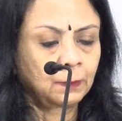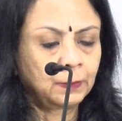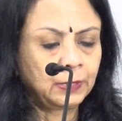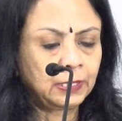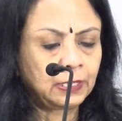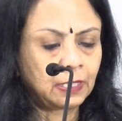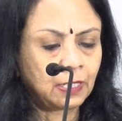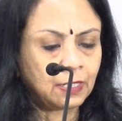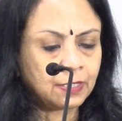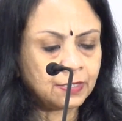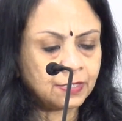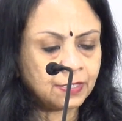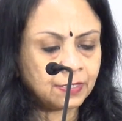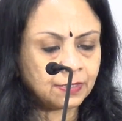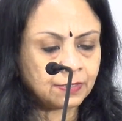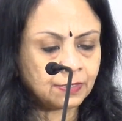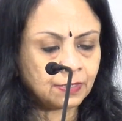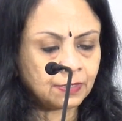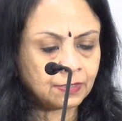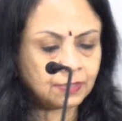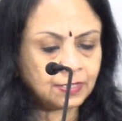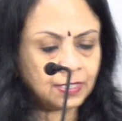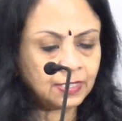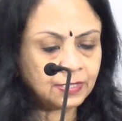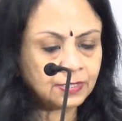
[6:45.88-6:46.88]
Abhilash is a
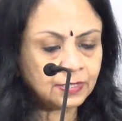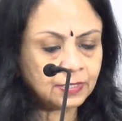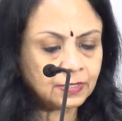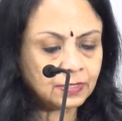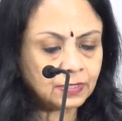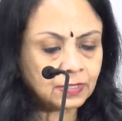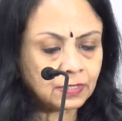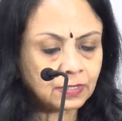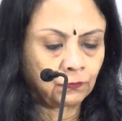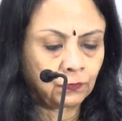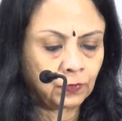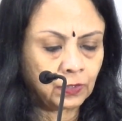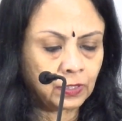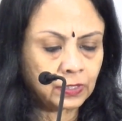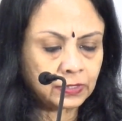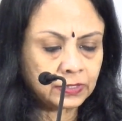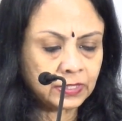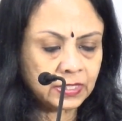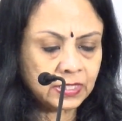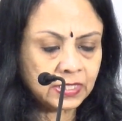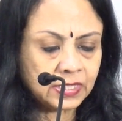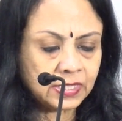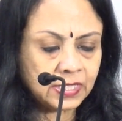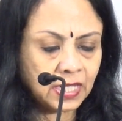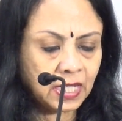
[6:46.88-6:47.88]
seasoned worked
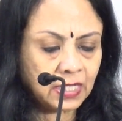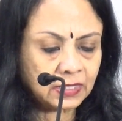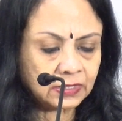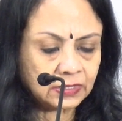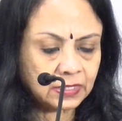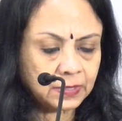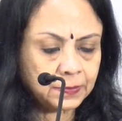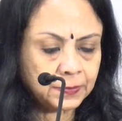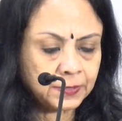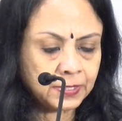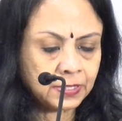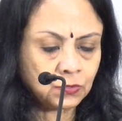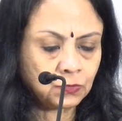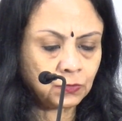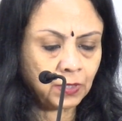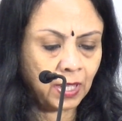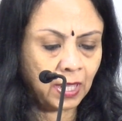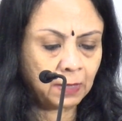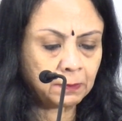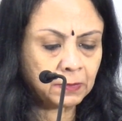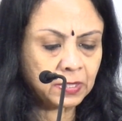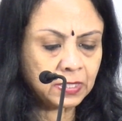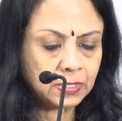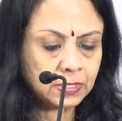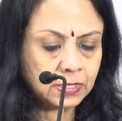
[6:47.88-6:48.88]
in startups to
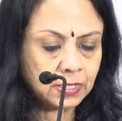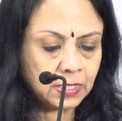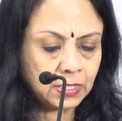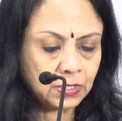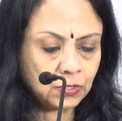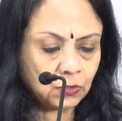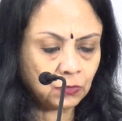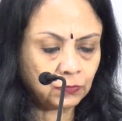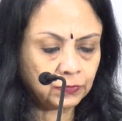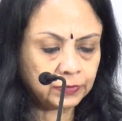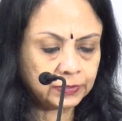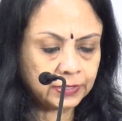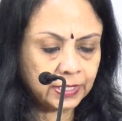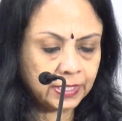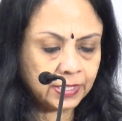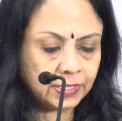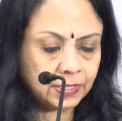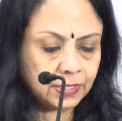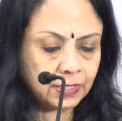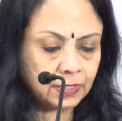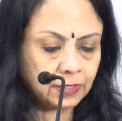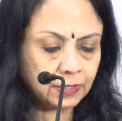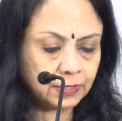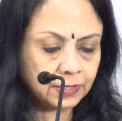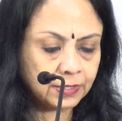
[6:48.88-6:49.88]
MNCs over these
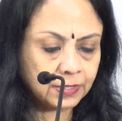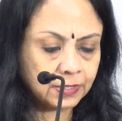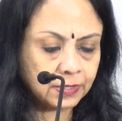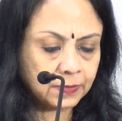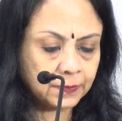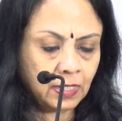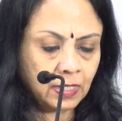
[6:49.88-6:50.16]
years.